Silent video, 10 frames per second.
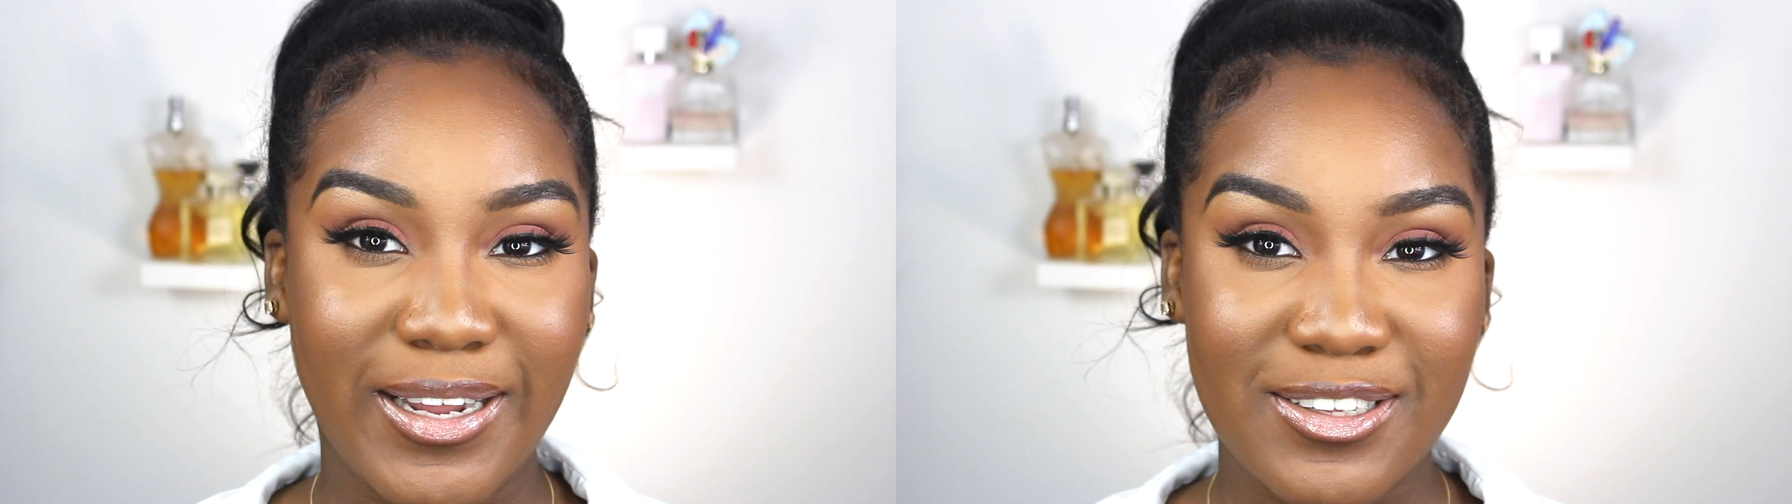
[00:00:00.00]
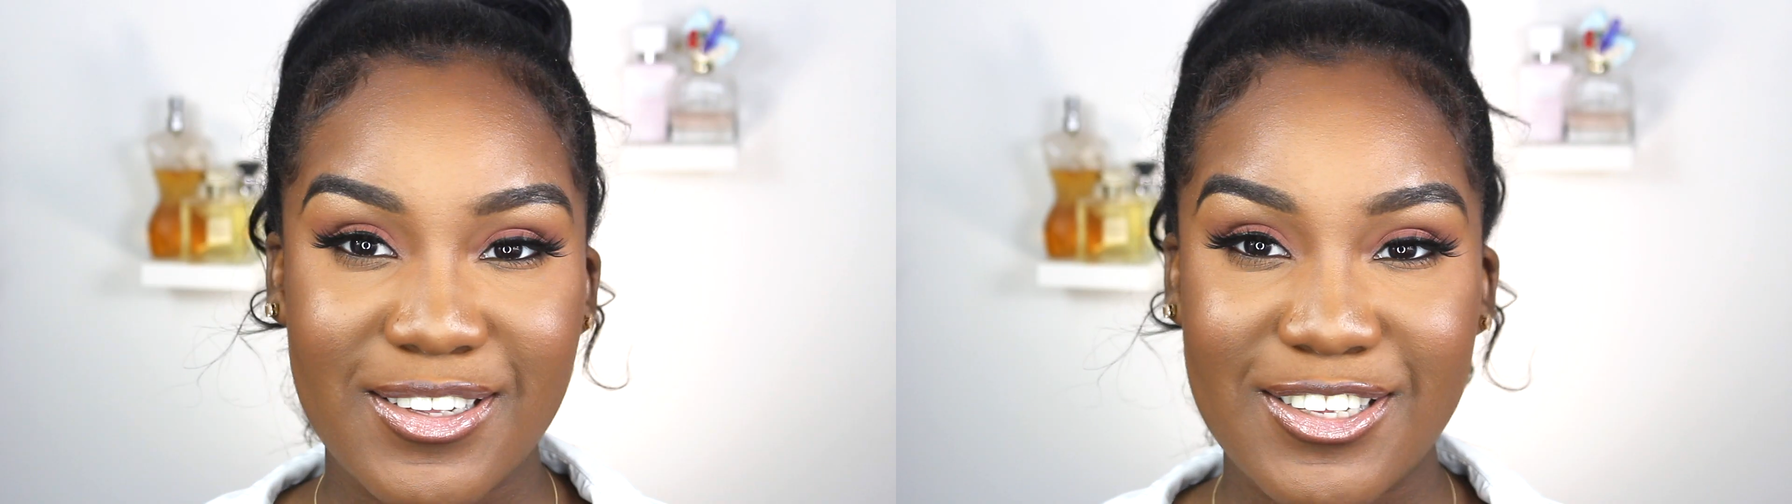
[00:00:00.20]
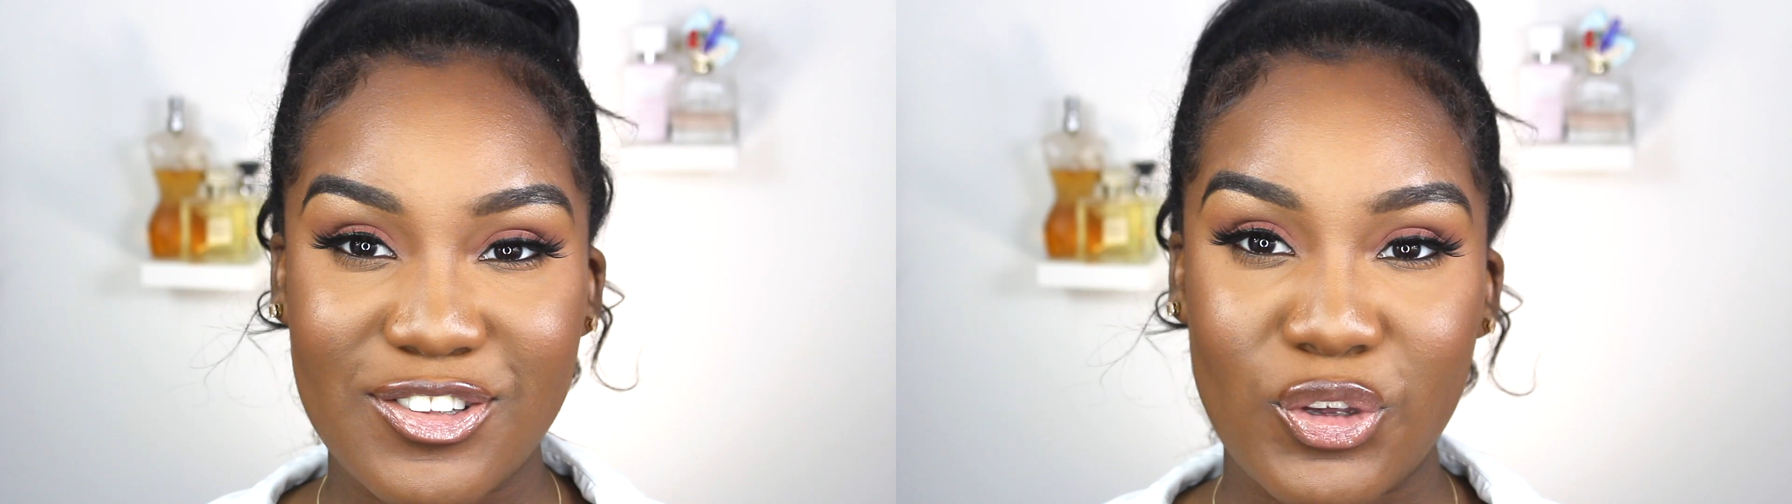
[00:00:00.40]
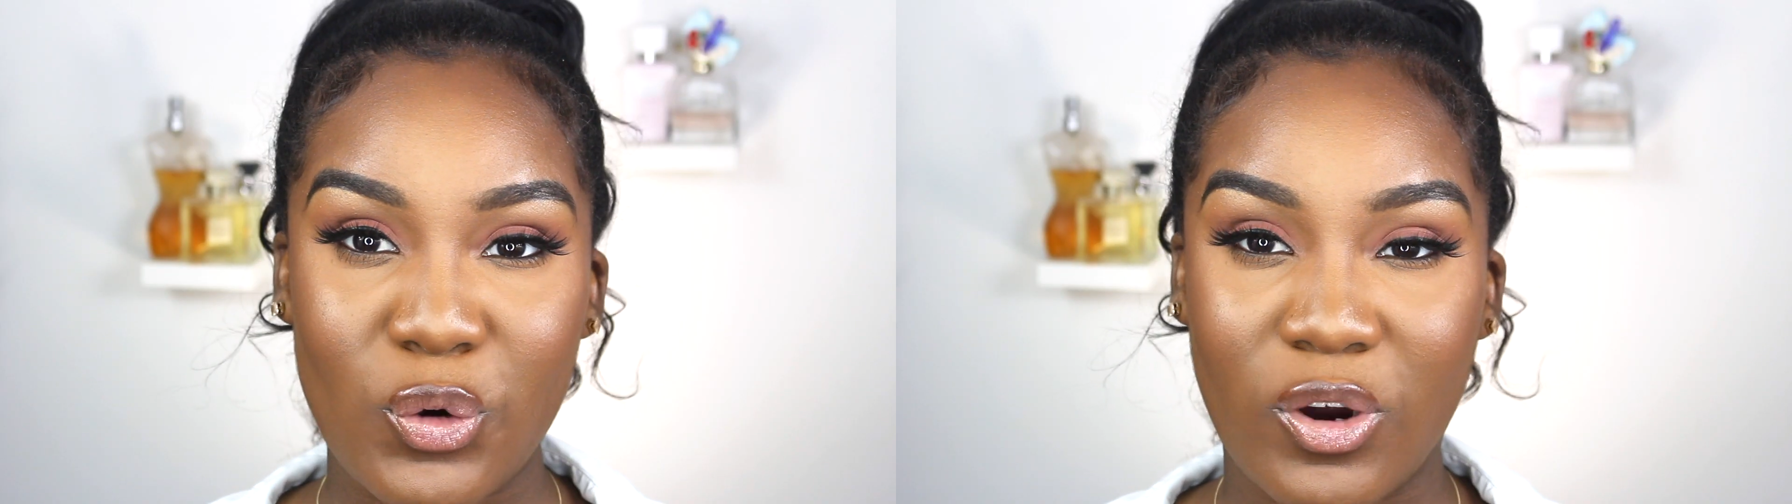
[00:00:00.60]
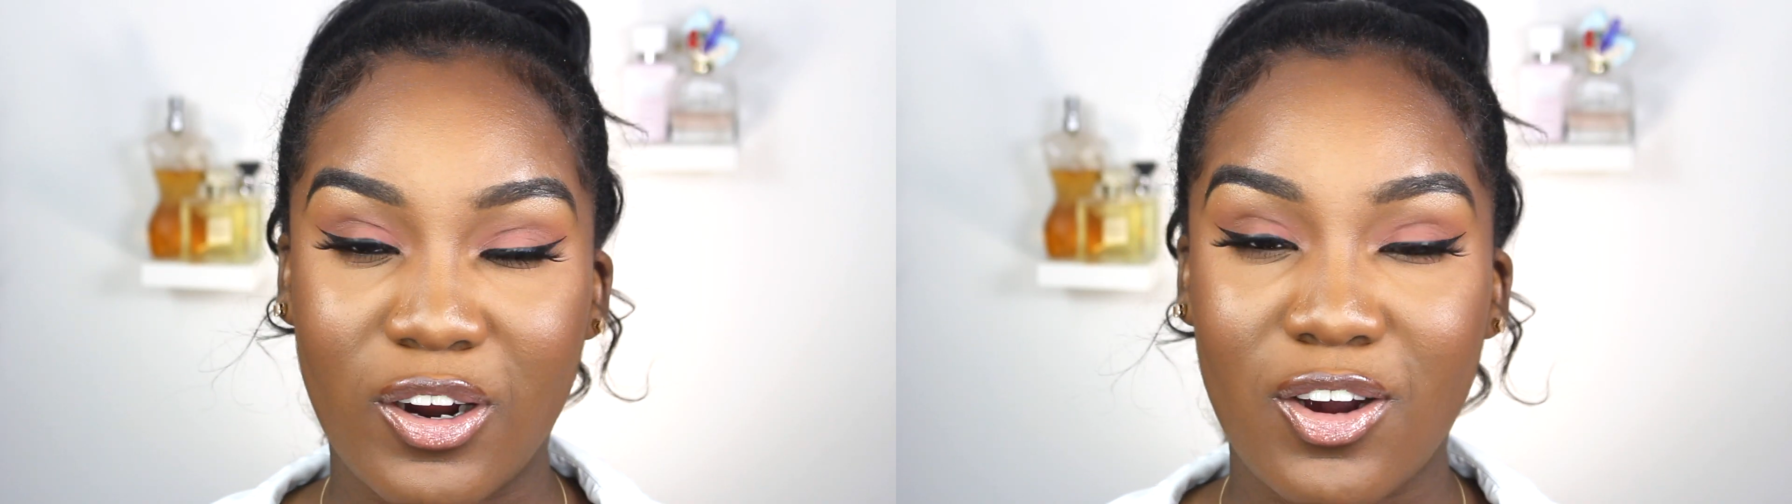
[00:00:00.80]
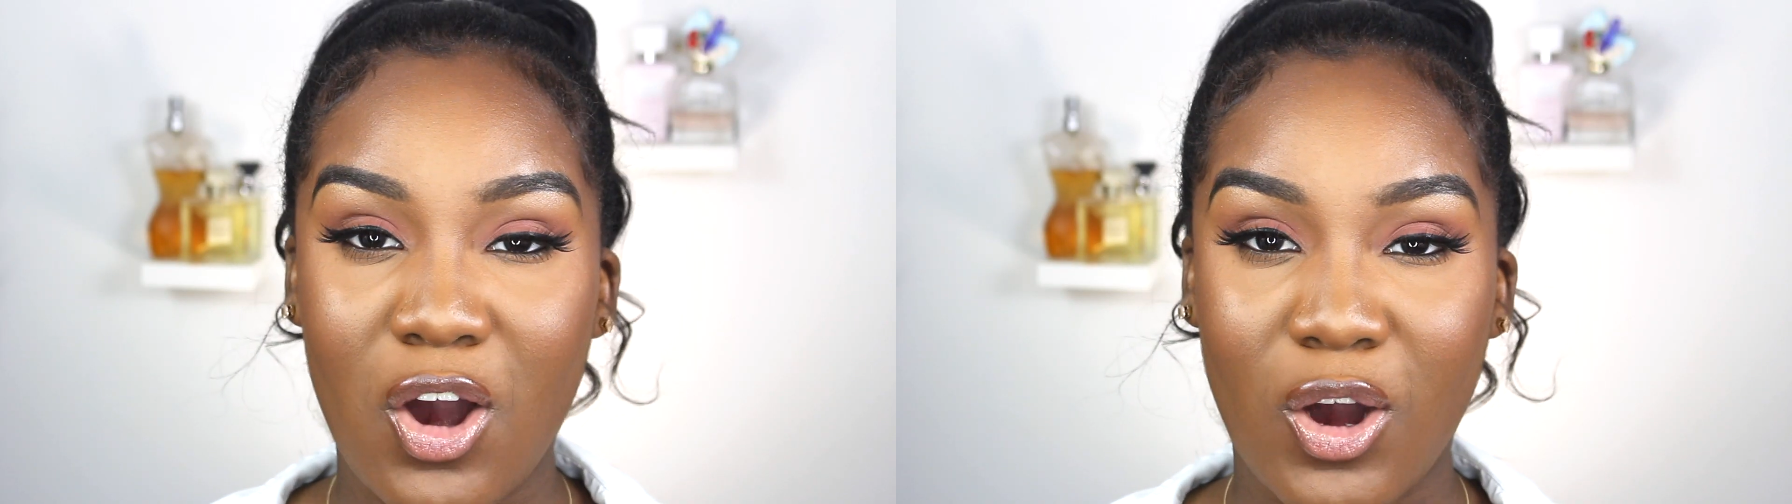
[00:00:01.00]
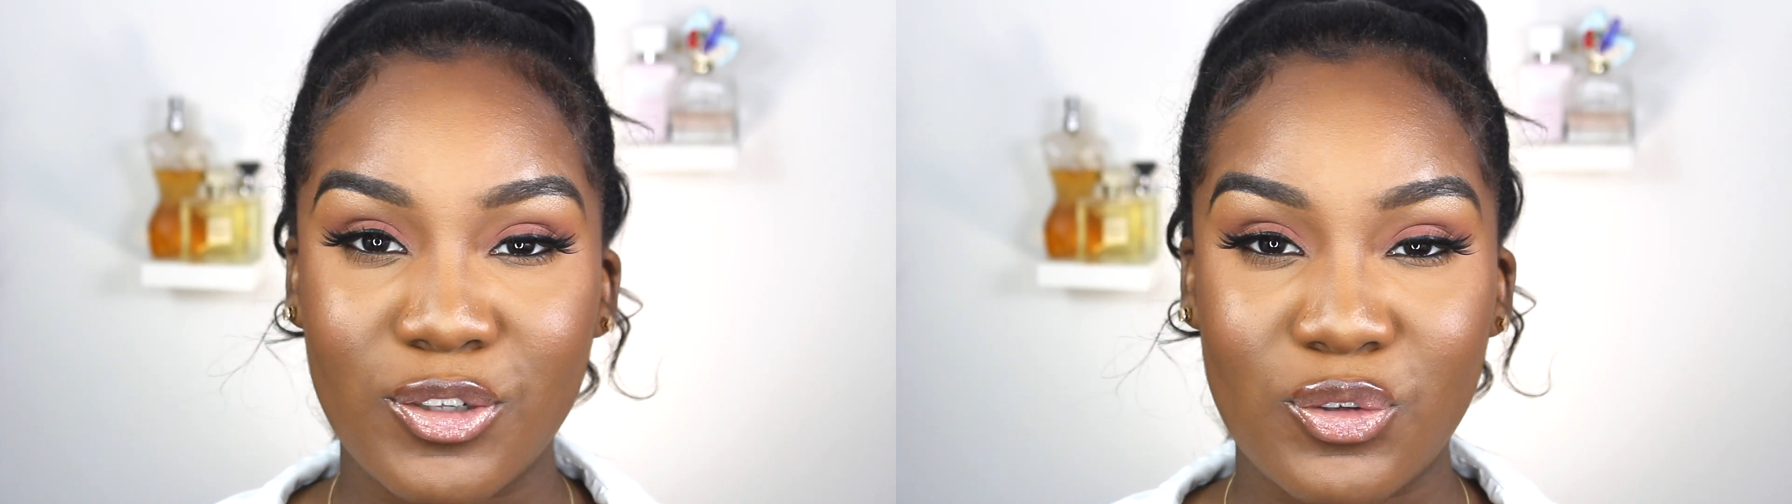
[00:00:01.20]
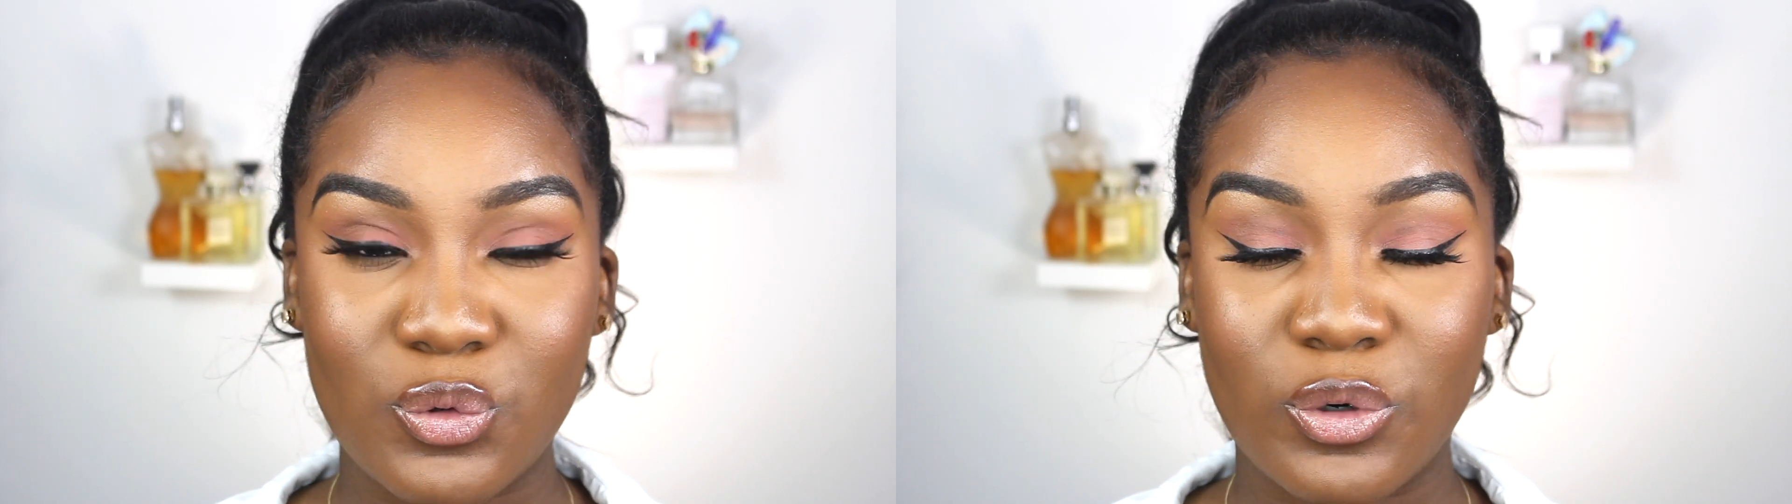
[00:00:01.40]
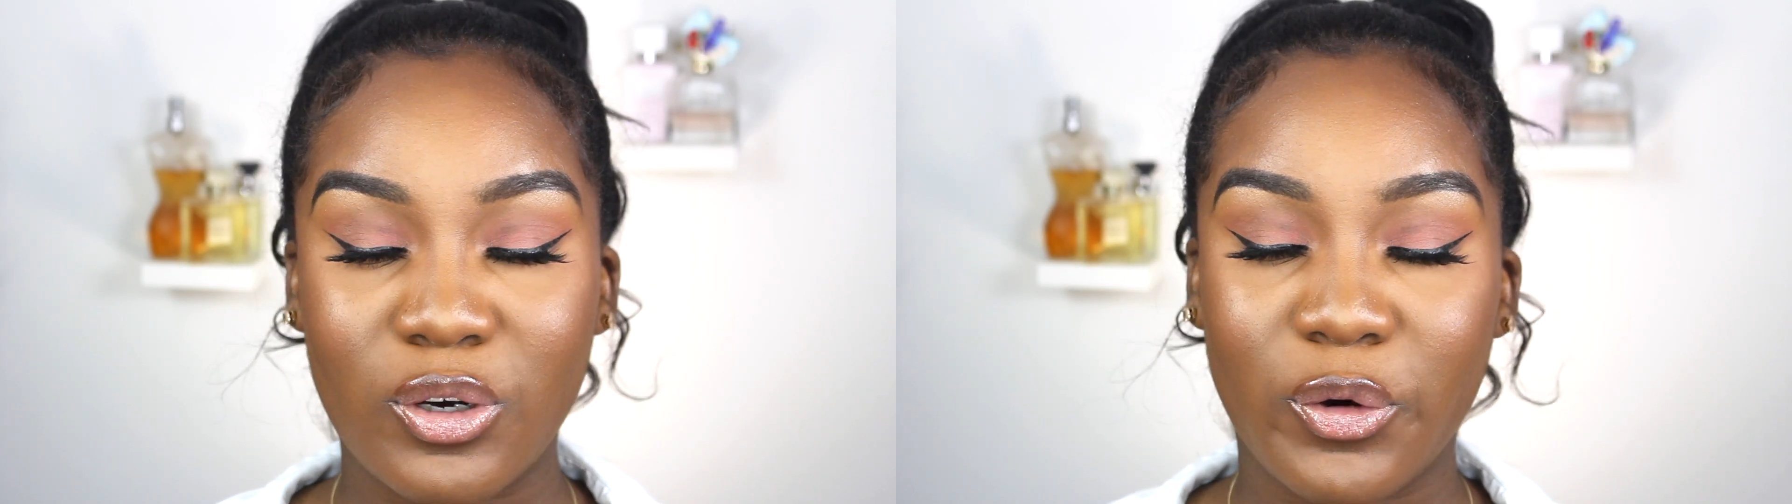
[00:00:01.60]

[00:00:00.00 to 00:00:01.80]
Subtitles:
next is your contour